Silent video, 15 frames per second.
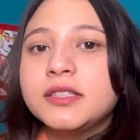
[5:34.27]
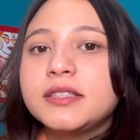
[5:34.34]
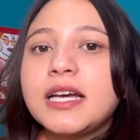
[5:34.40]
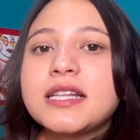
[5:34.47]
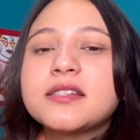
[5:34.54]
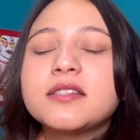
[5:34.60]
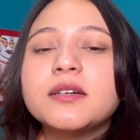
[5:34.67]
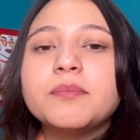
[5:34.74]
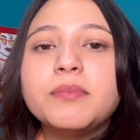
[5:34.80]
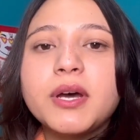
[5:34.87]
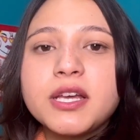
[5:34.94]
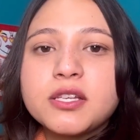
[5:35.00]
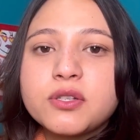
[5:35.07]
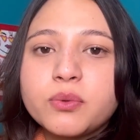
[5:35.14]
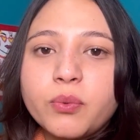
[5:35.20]
That's the
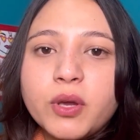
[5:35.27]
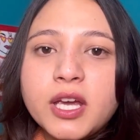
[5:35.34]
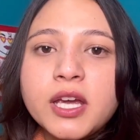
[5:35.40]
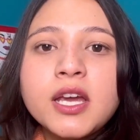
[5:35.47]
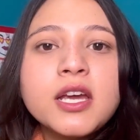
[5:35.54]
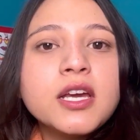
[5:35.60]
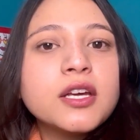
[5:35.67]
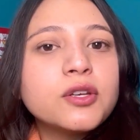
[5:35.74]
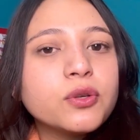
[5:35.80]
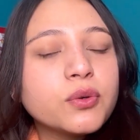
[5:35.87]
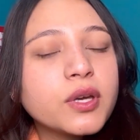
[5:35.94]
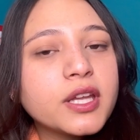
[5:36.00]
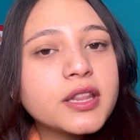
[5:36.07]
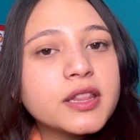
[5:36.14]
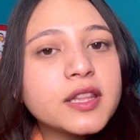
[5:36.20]
best way you
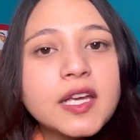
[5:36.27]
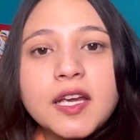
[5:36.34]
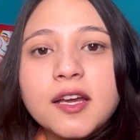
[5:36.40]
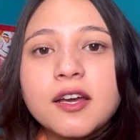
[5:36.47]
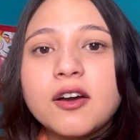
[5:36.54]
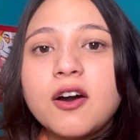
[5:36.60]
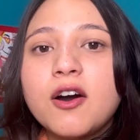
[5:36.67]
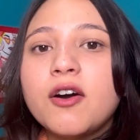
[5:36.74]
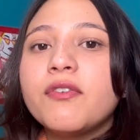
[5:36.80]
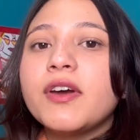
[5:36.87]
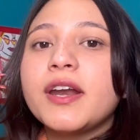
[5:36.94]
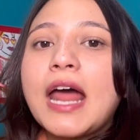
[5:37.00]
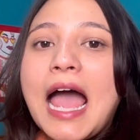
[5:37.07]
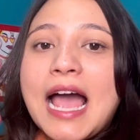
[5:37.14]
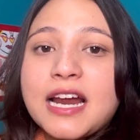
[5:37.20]
can think of
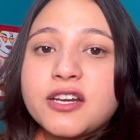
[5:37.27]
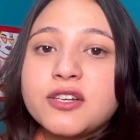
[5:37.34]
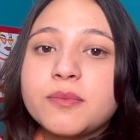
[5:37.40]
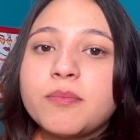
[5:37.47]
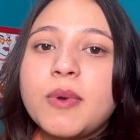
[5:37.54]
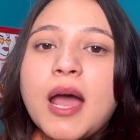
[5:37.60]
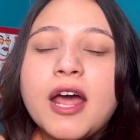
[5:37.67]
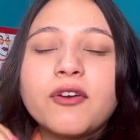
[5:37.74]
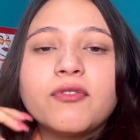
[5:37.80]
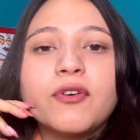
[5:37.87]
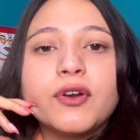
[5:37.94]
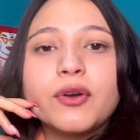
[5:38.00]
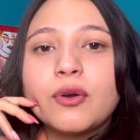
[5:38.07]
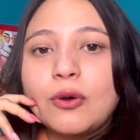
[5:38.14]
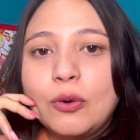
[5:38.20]
an action plan for
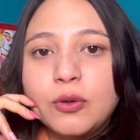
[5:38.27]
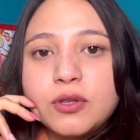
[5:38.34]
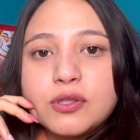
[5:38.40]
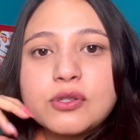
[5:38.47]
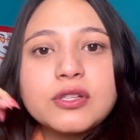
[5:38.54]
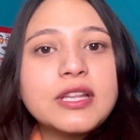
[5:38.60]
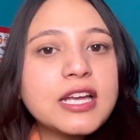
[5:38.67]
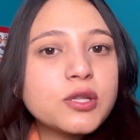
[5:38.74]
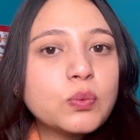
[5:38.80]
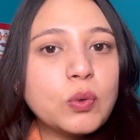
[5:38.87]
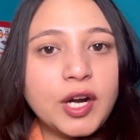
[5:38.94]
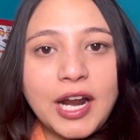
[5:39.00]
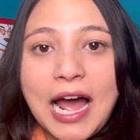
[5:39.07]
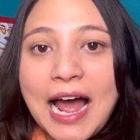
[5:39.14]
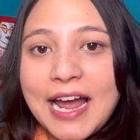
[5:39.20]
your goals. So that's
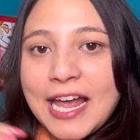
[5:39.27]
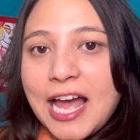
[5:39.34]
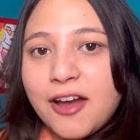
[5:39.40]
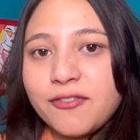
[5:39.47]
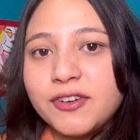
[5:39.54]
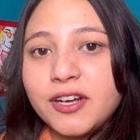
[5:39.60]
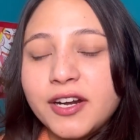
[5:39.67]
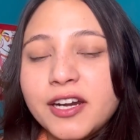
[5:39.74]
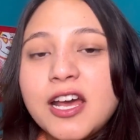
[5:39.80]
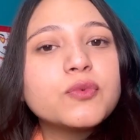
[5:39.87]
what I have done.